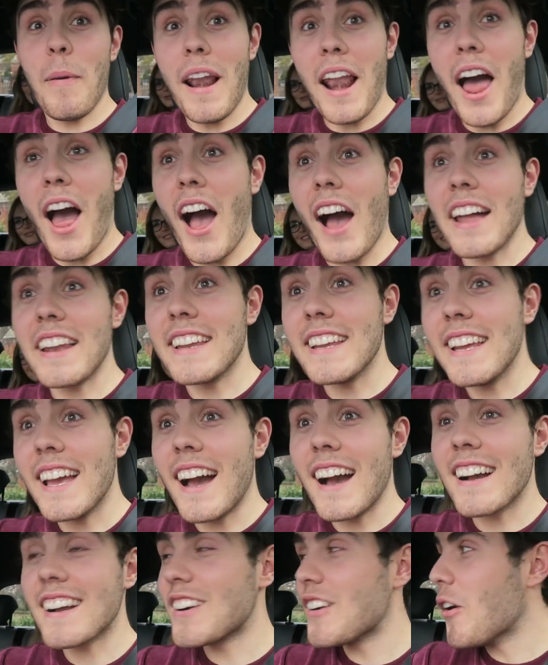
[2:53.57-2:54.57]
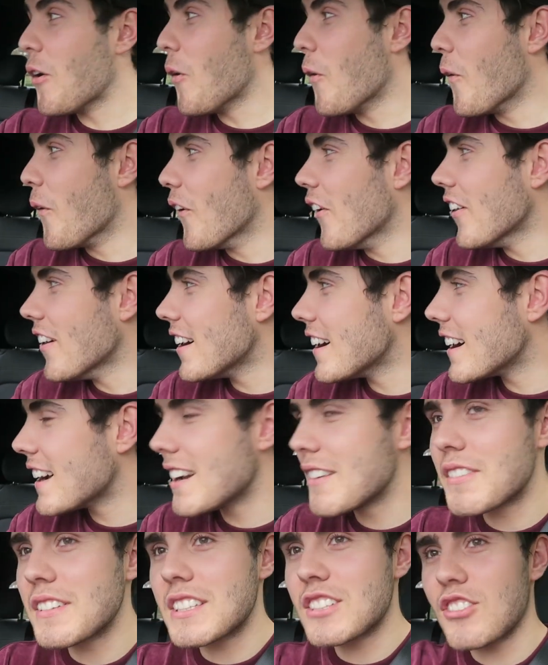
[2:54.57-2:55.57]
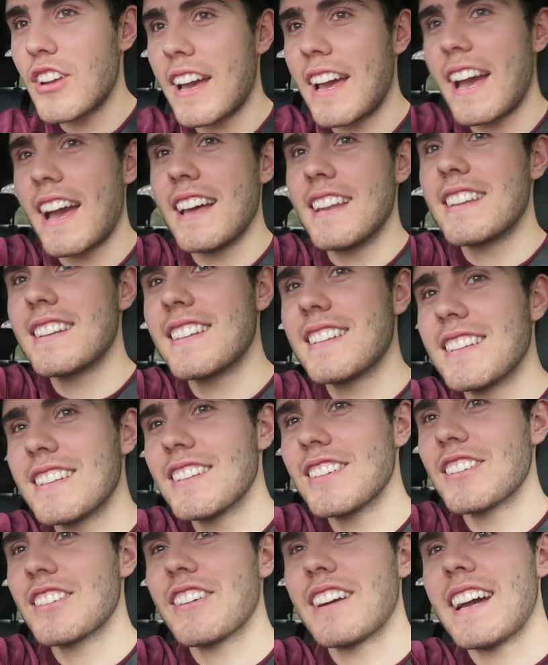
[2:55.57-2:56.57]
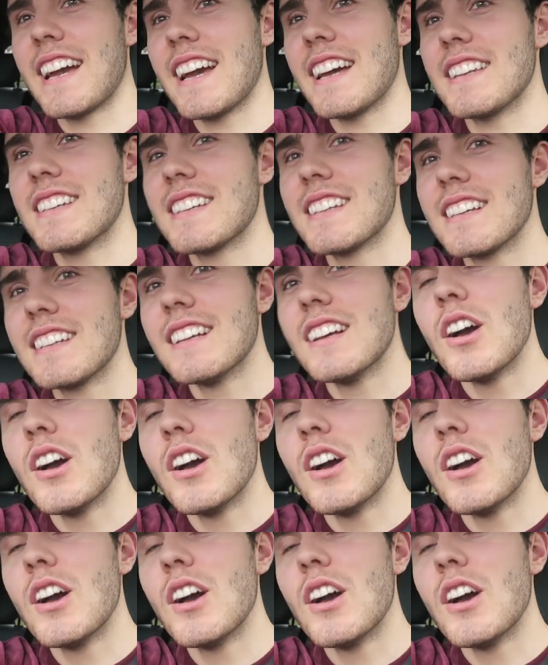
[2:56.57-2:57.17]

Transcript: where am I going? Straight ahead, all the way ahead.